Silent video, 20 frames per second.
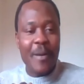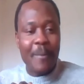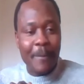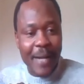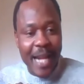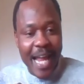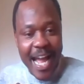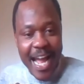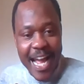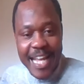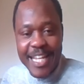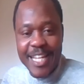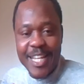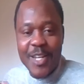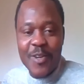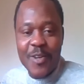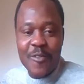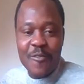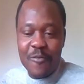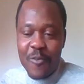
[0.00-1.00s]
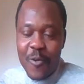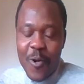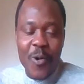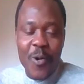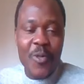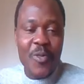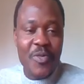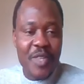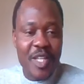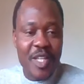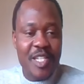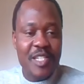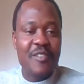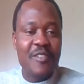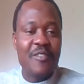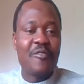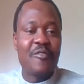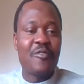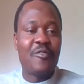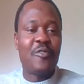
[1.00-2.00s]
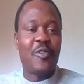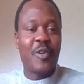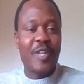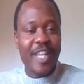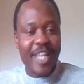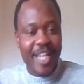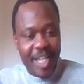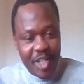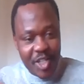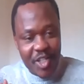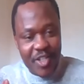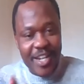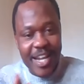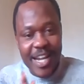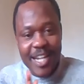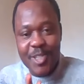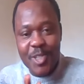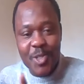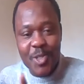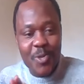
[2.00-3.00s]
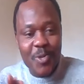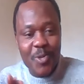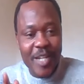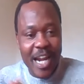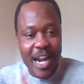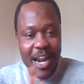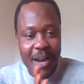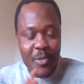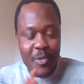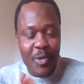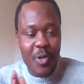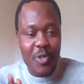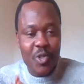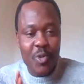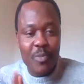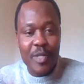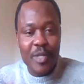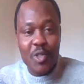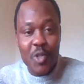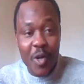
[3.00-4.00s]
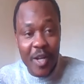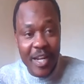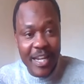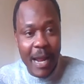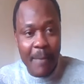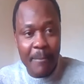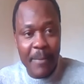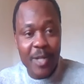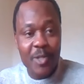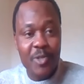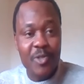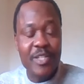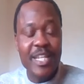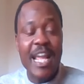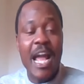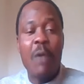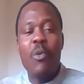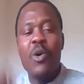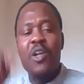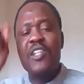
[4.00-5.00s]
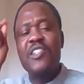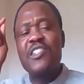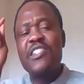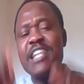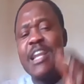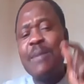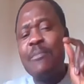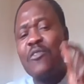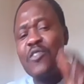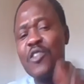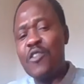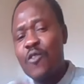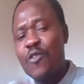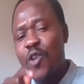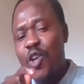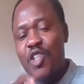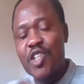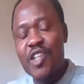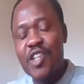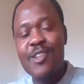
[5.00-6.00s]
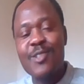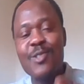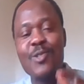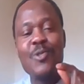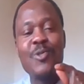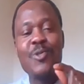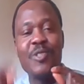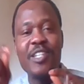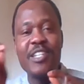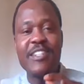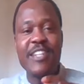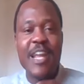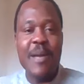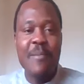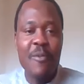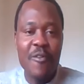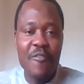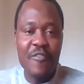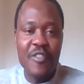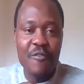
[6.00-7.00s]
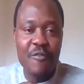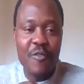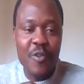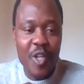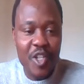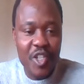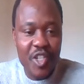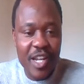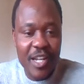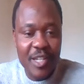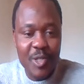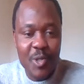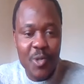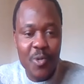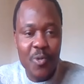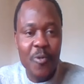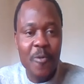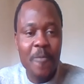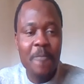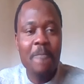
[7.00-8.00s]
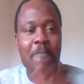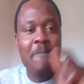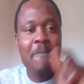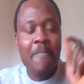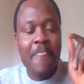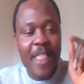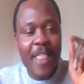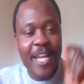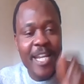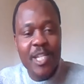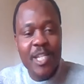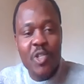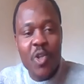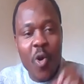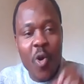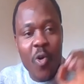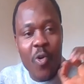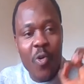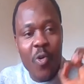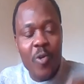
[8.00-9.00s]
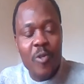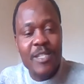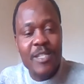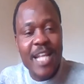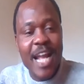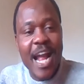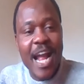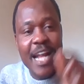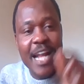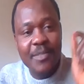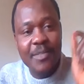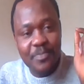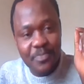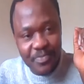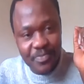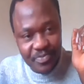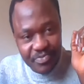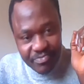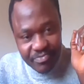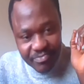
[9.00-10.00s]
to apply for this vocational school that I'm going to be talking about today. And what is the name of the vocational school? The name of the vocational school is Augusta